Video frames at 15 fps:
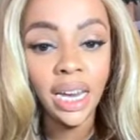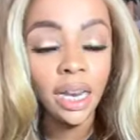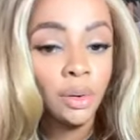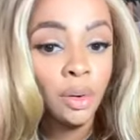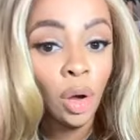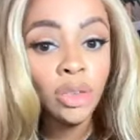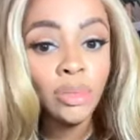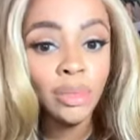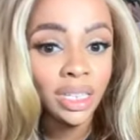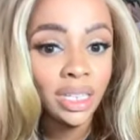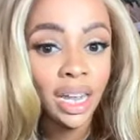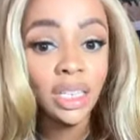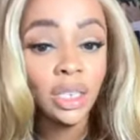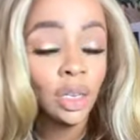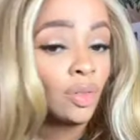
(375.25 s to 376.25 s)
and those
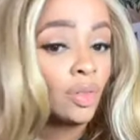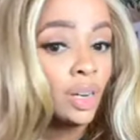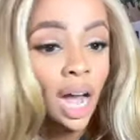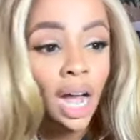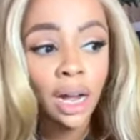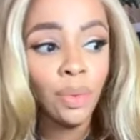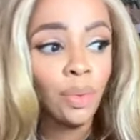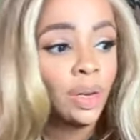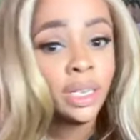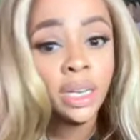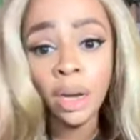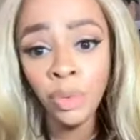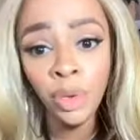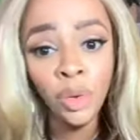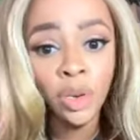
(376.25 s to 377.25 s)
mistakes are not going to
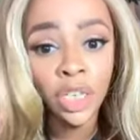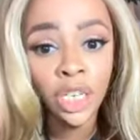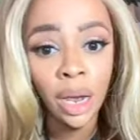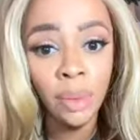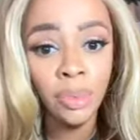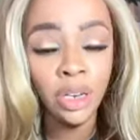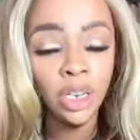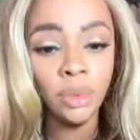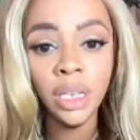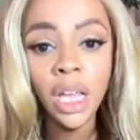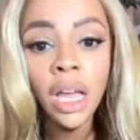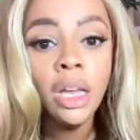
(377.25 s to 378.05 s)
help you win championships.